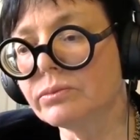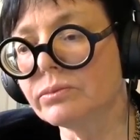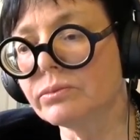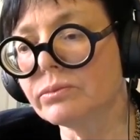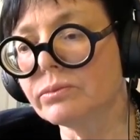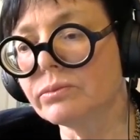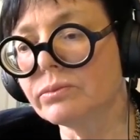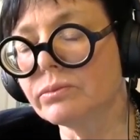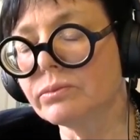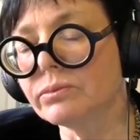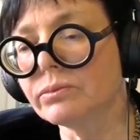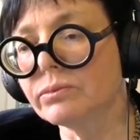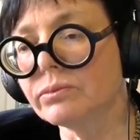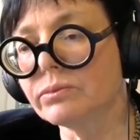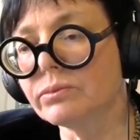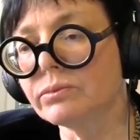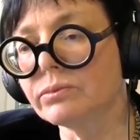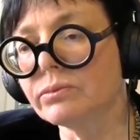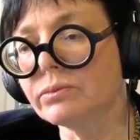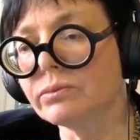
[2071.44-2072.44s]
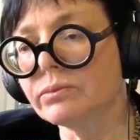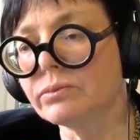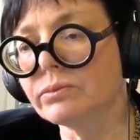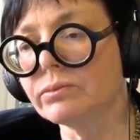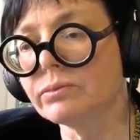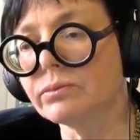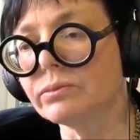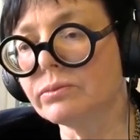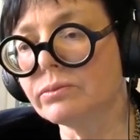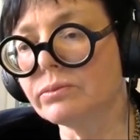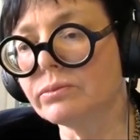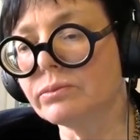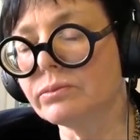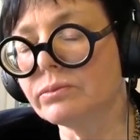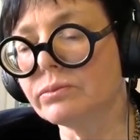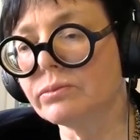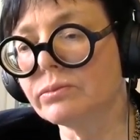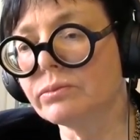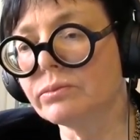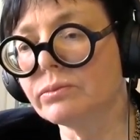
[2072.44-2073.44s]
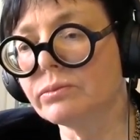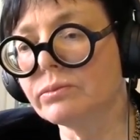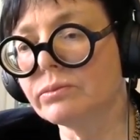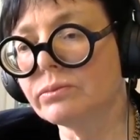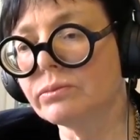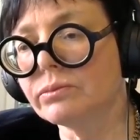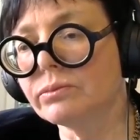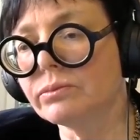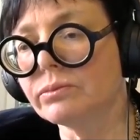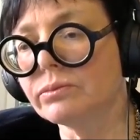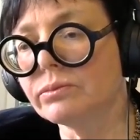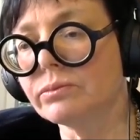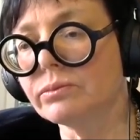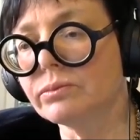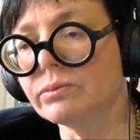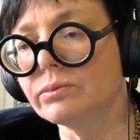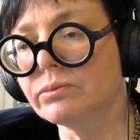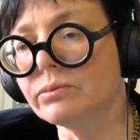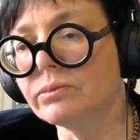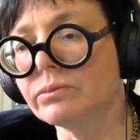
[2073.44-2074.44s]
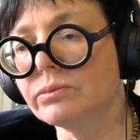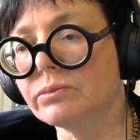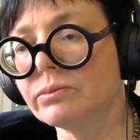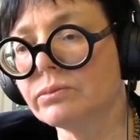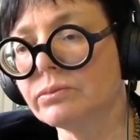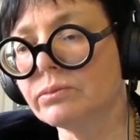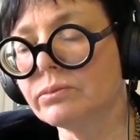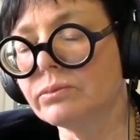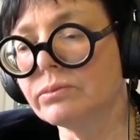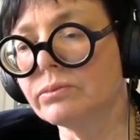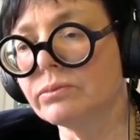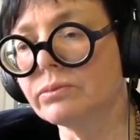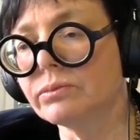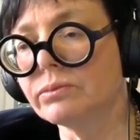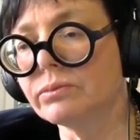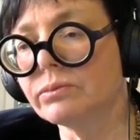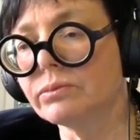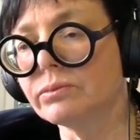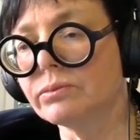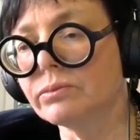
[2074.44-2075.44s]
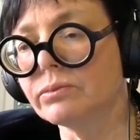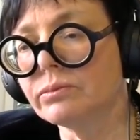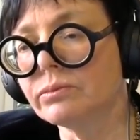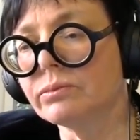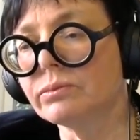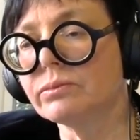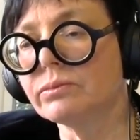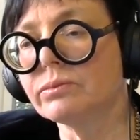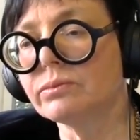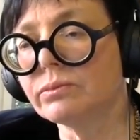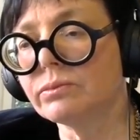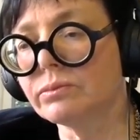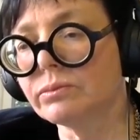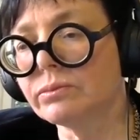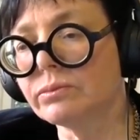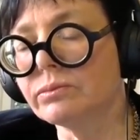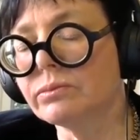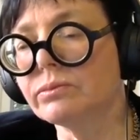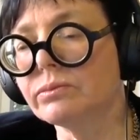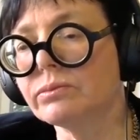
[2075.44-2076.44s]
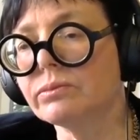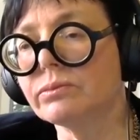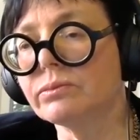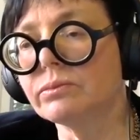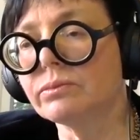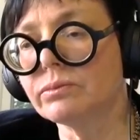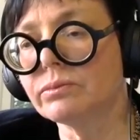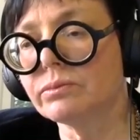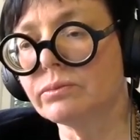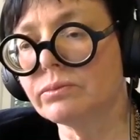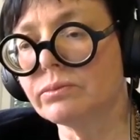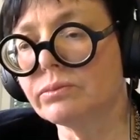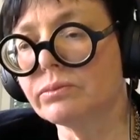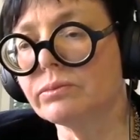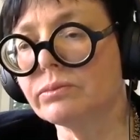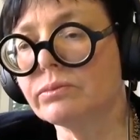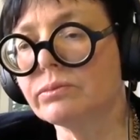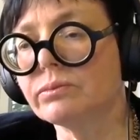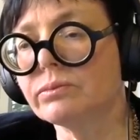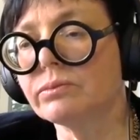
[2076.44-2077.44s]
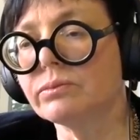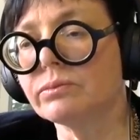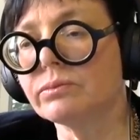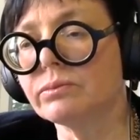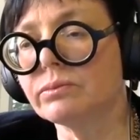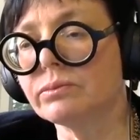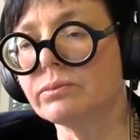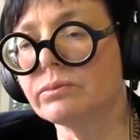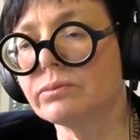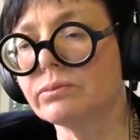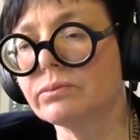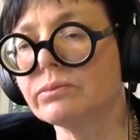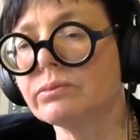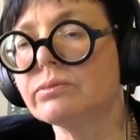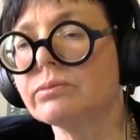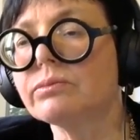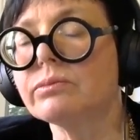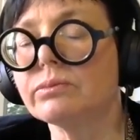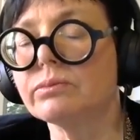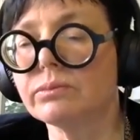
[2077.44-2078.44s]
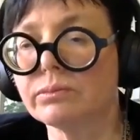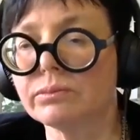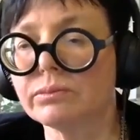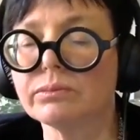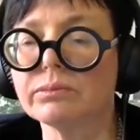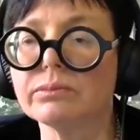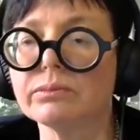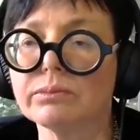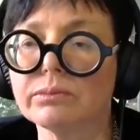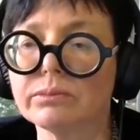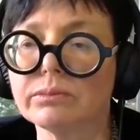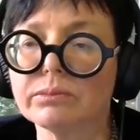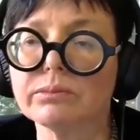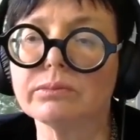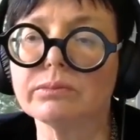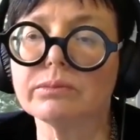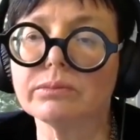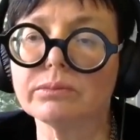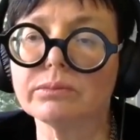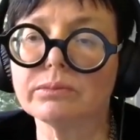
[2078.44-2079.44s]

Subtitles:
This person isn't speaking.